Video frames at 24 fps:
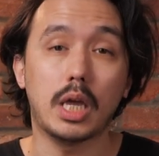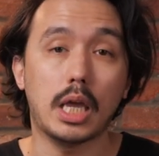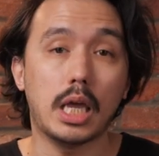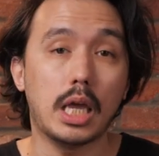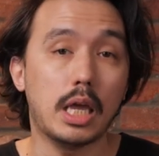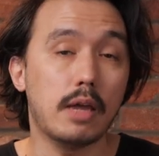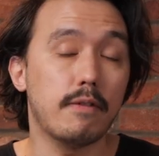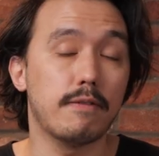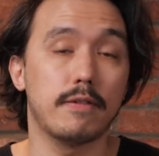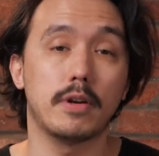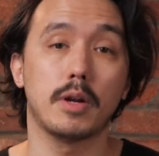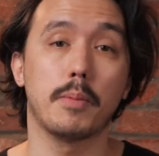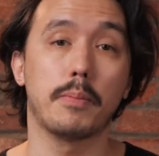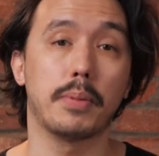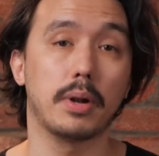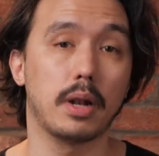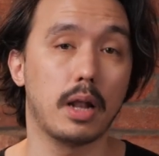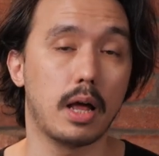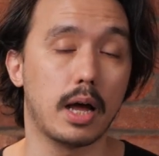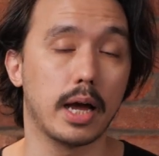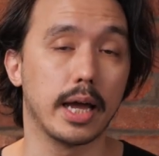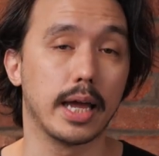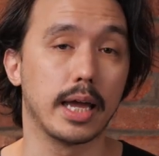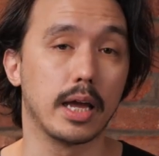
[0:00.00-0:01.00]
even
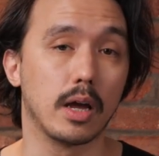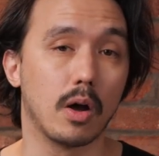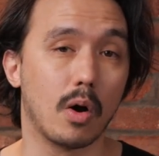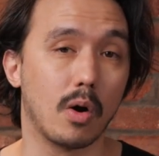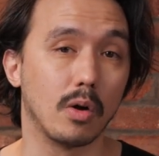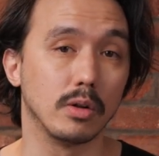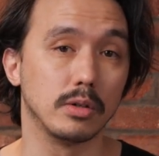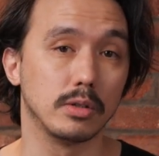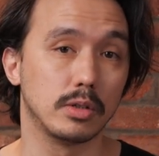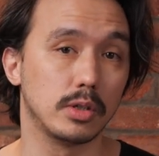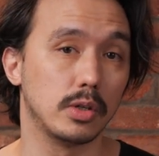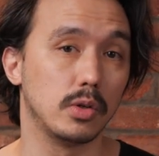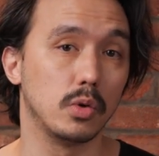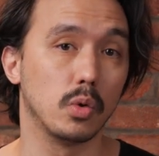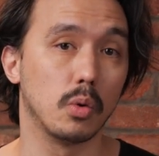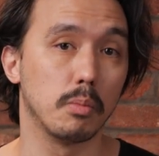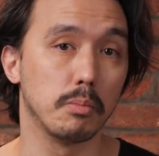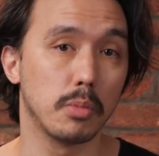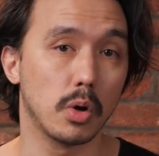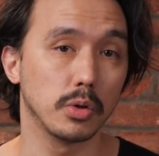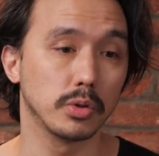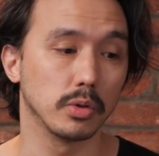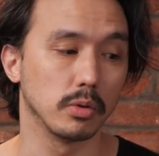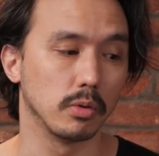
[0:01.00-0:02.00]
apply it onto your
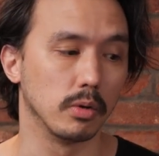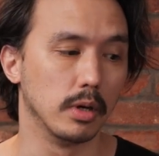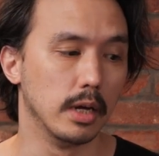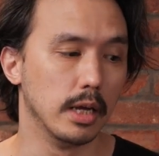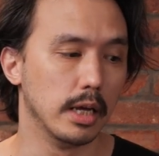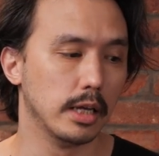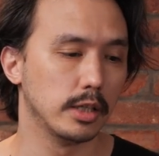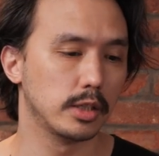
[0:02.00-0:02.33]
model.